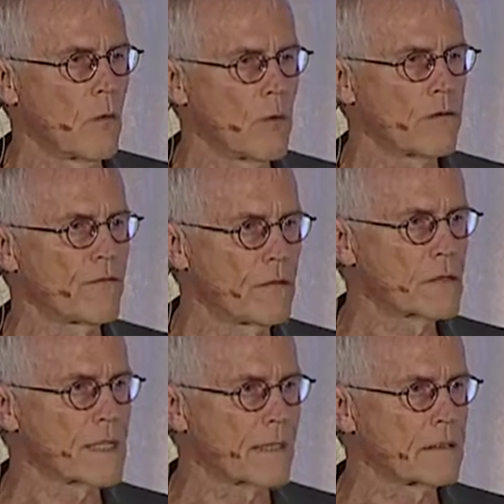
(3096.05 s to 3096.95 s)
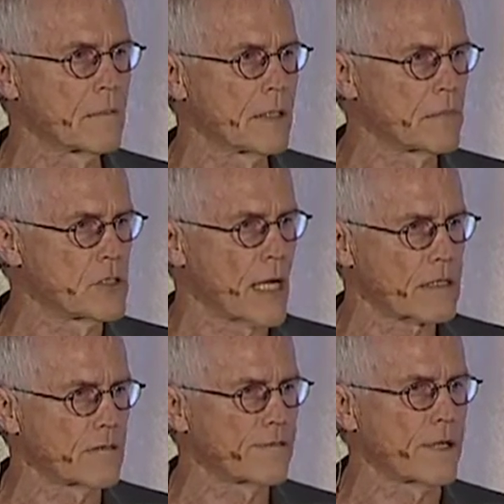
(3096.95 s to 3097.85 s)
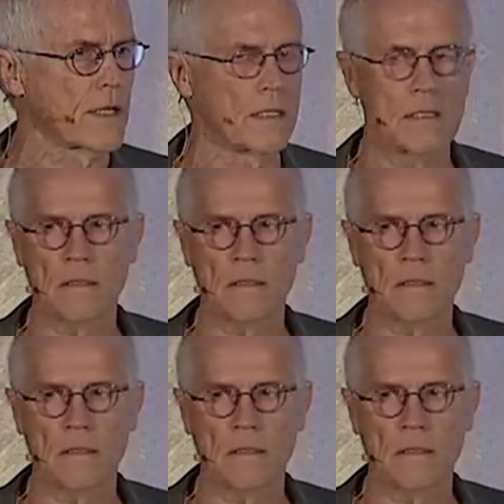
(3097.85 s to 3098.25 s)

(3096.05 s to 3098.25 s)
what it feels like to be objectified.